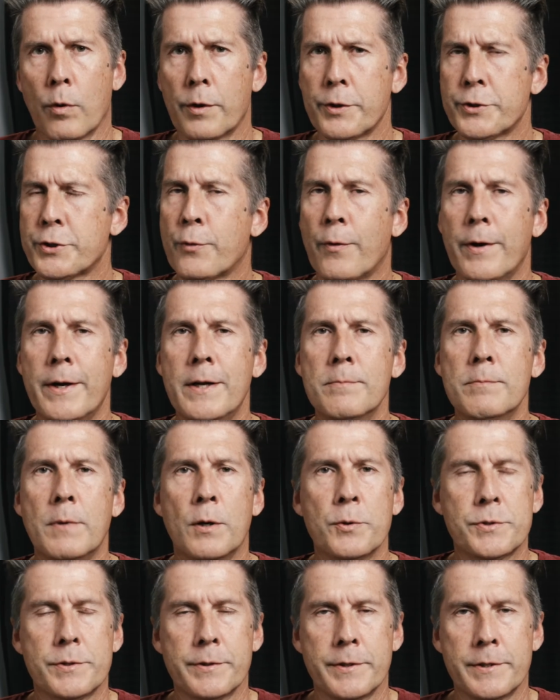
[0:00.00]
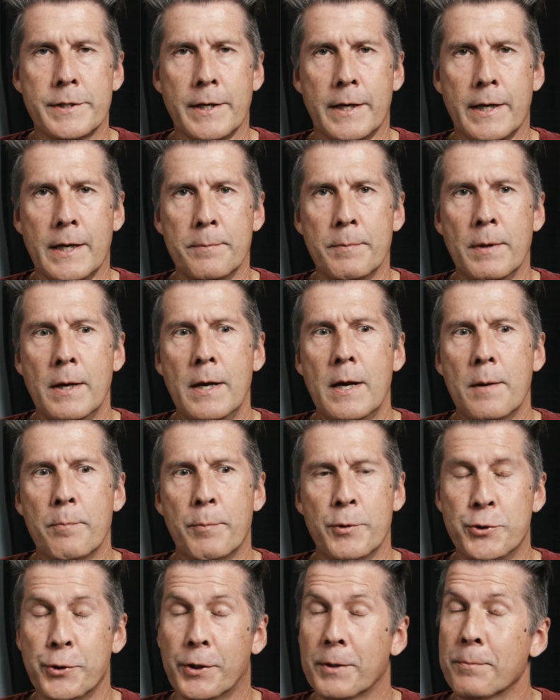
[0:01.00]
Works great most of the time.
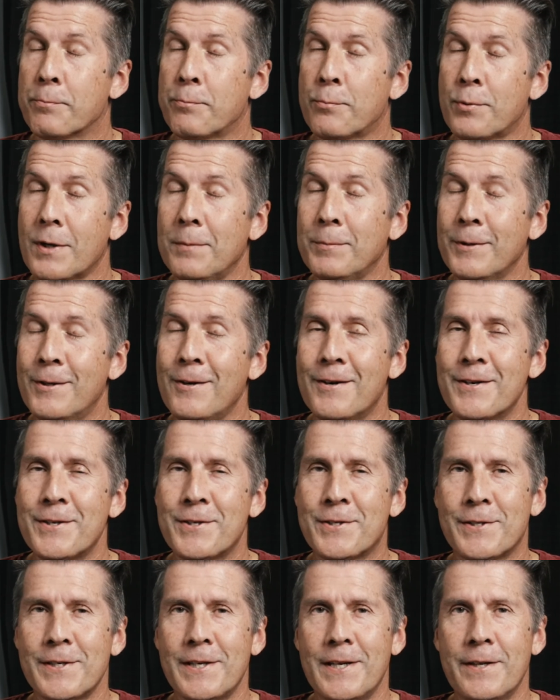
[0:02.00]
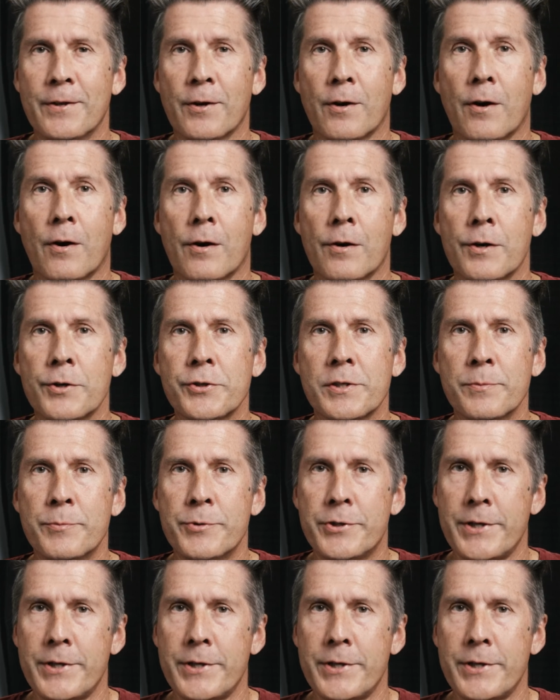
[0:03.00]
But you can probably already see there are some